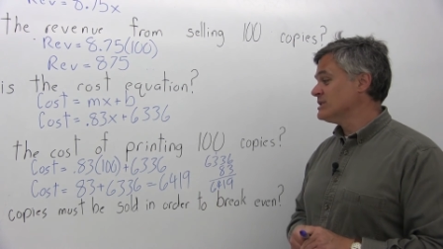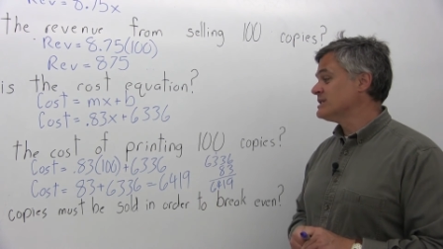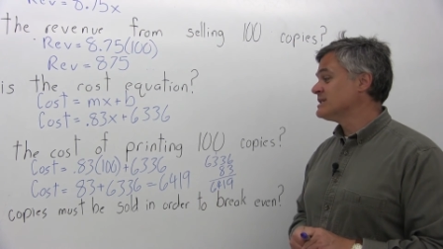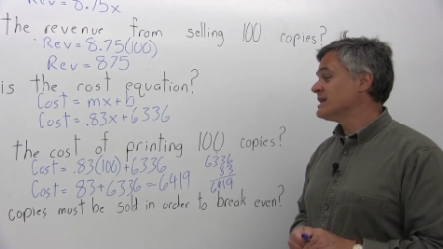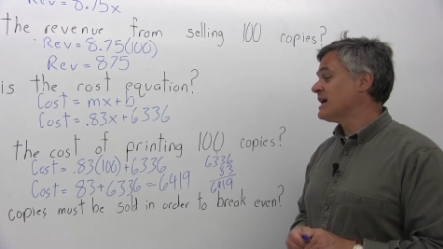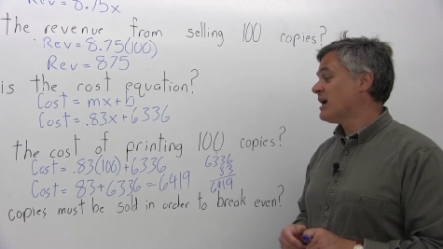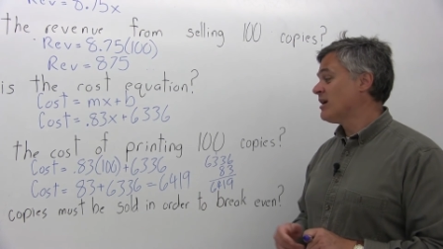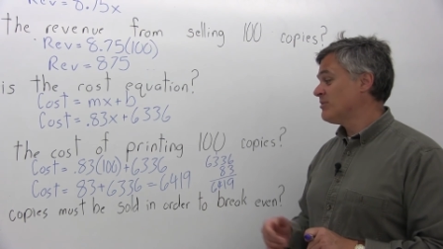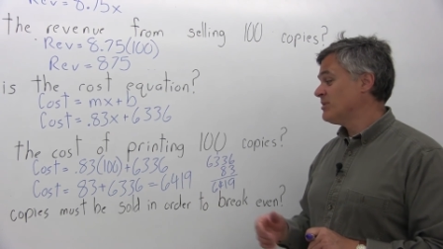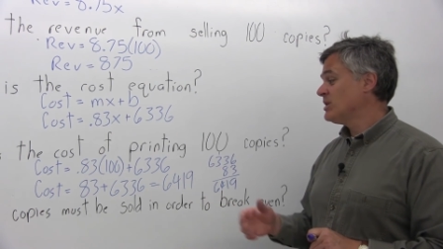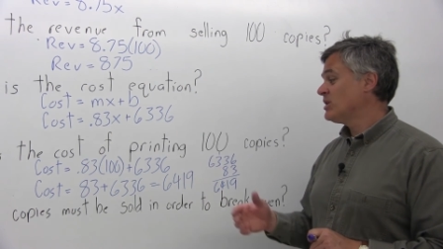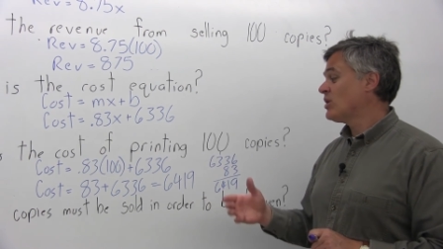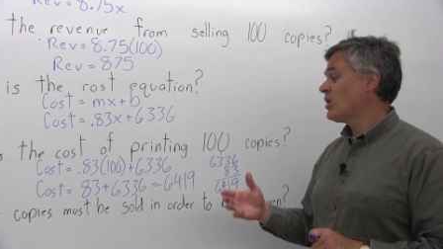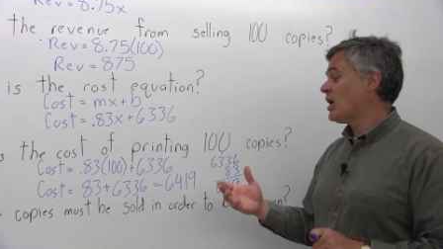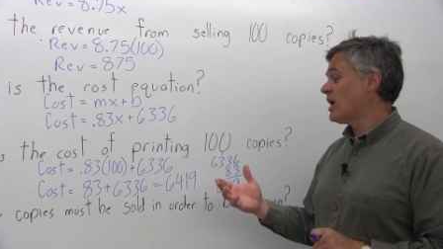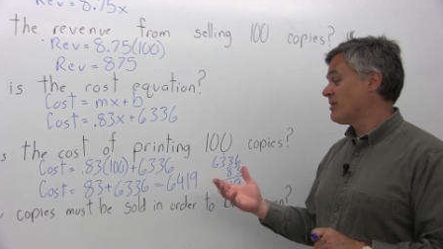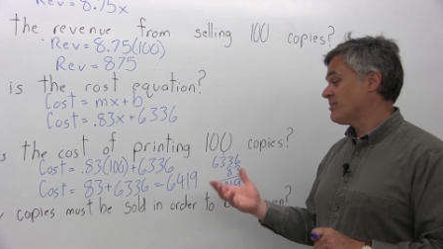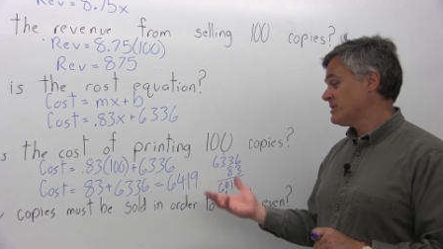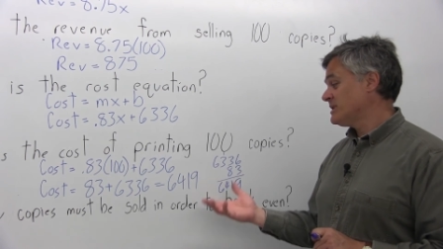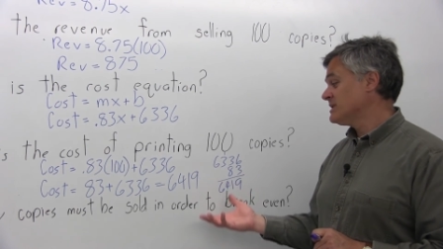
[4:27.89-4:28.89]
is how many
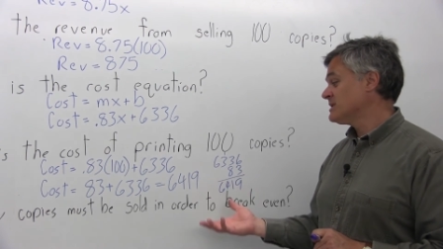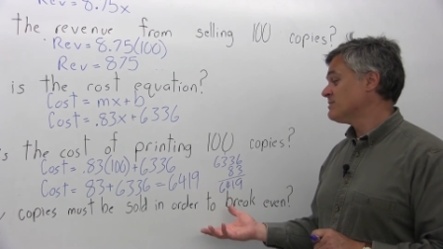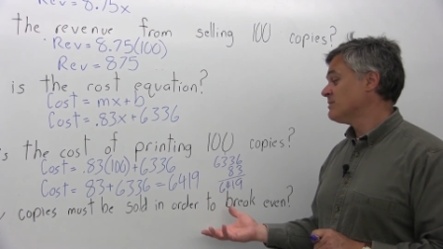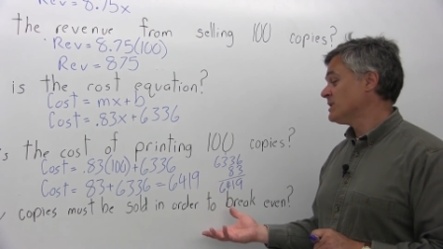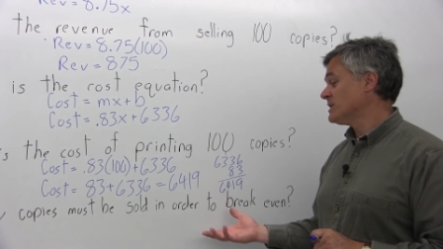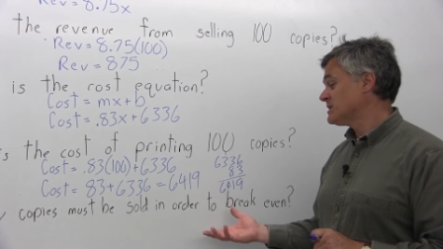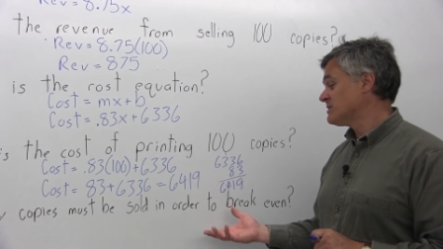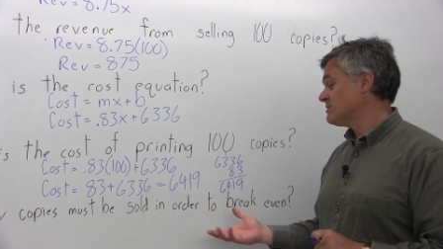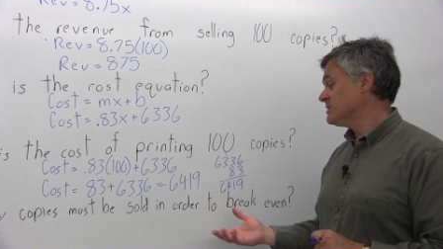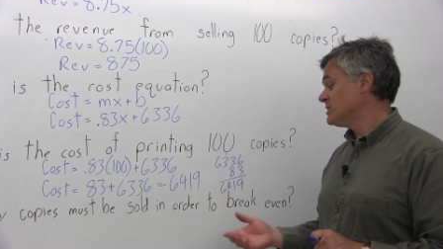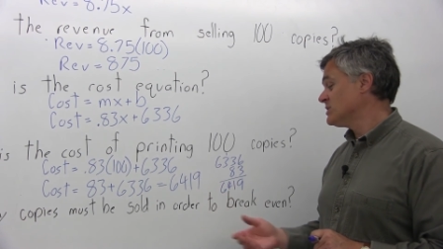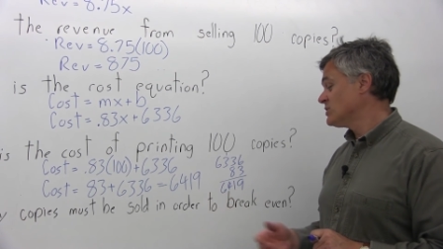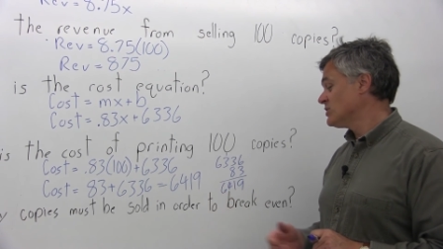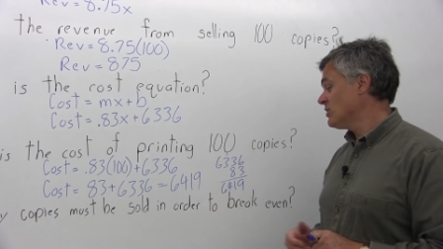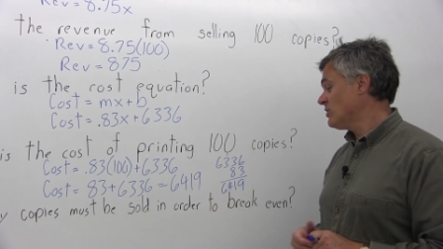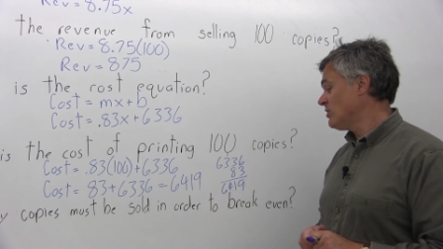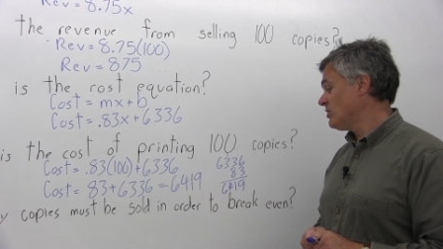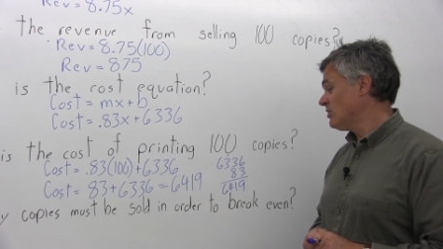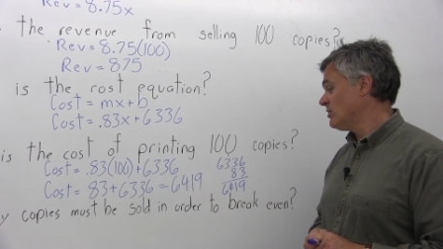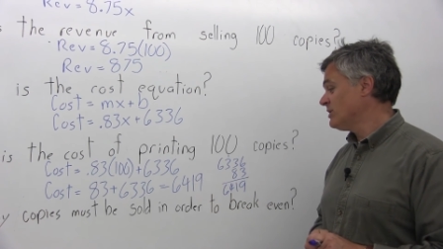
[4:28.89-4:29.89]
copies must be
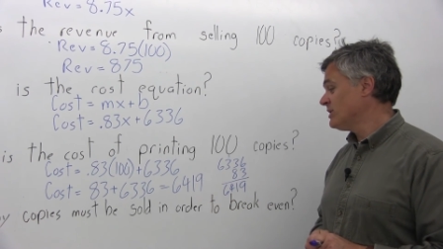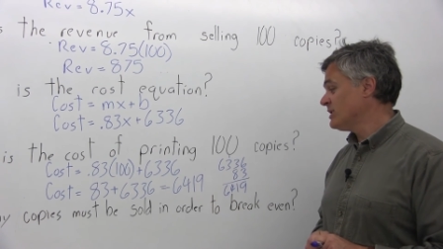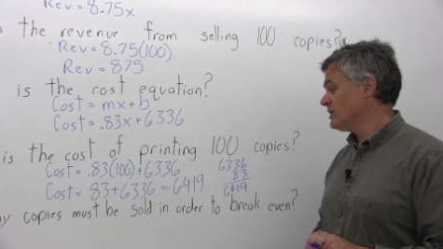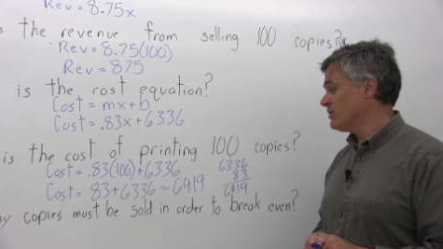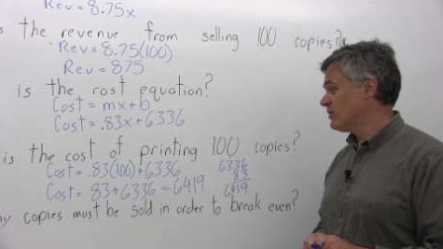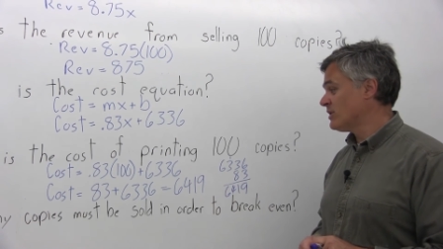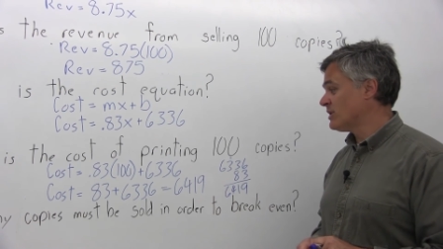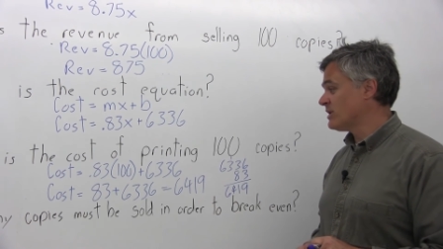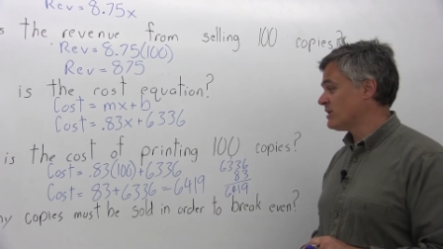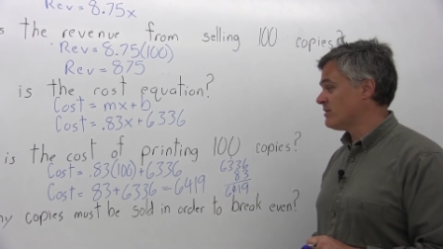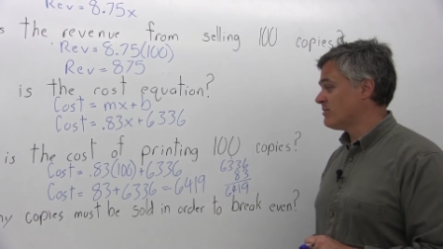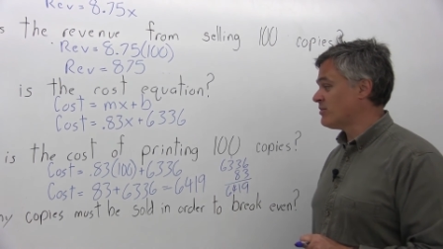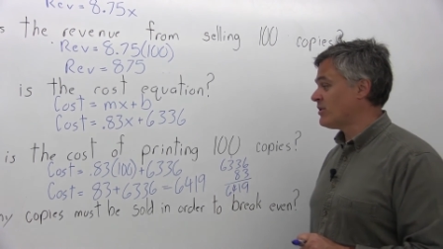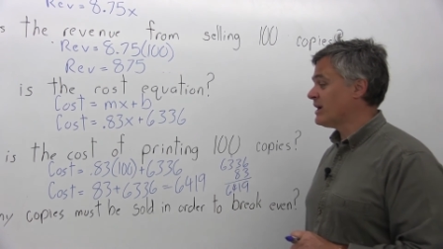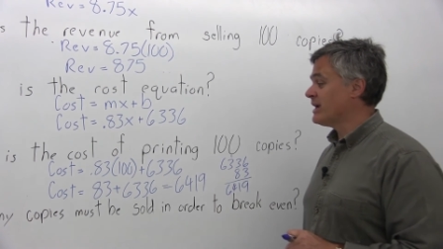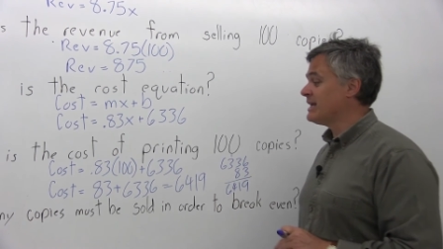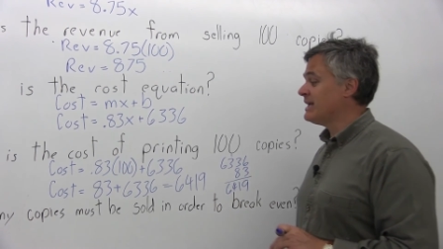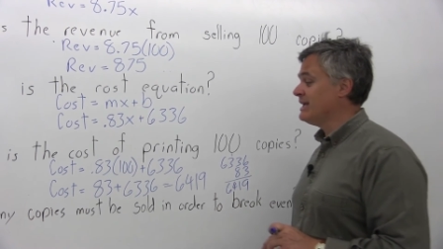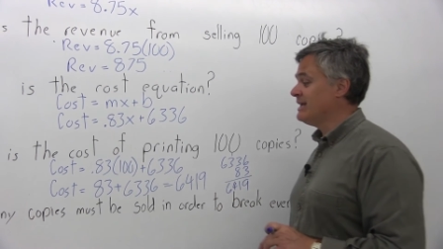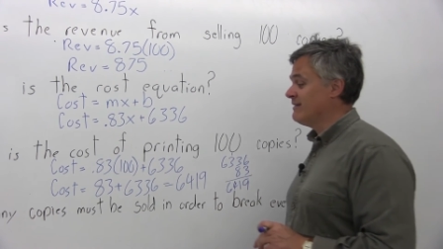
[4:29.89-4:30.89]
sold in order to
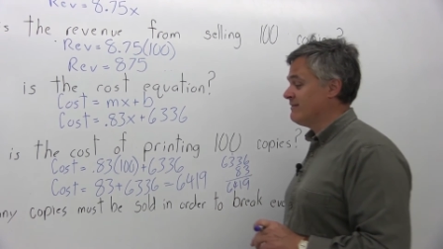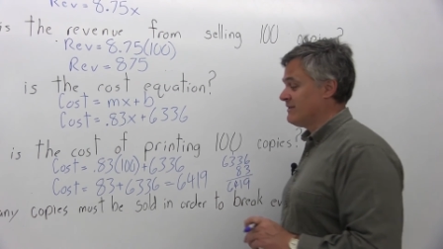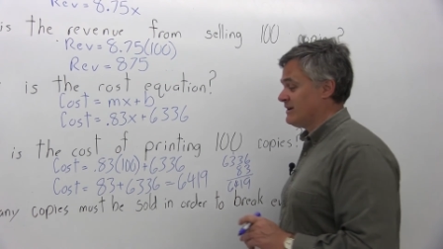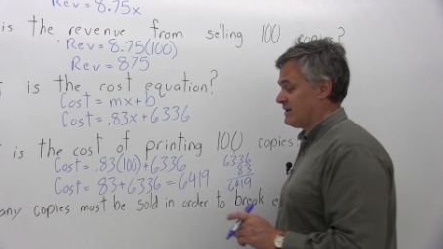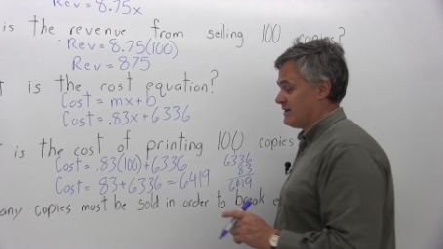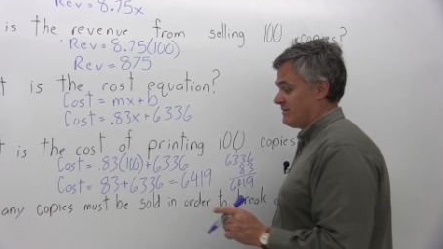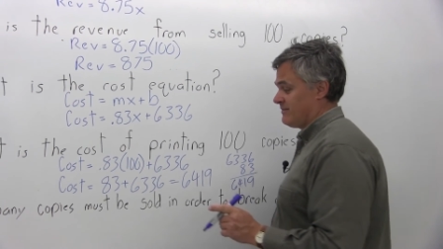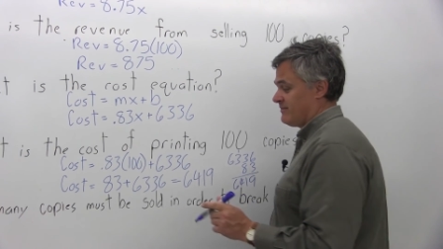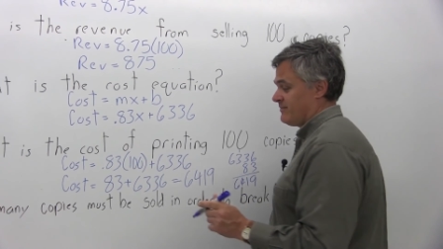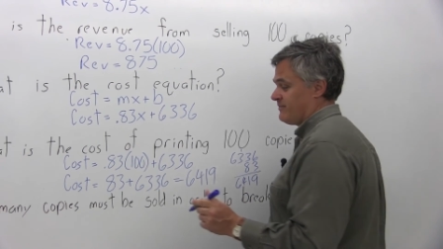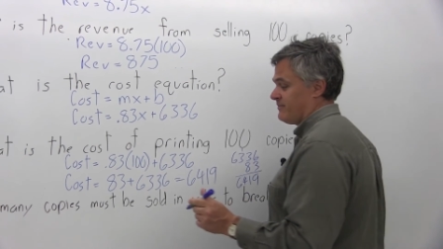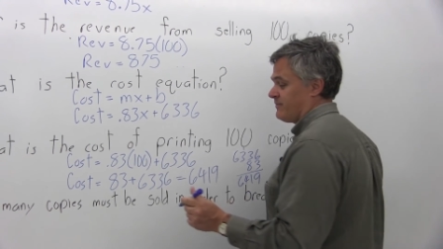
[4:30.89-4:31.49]
break even?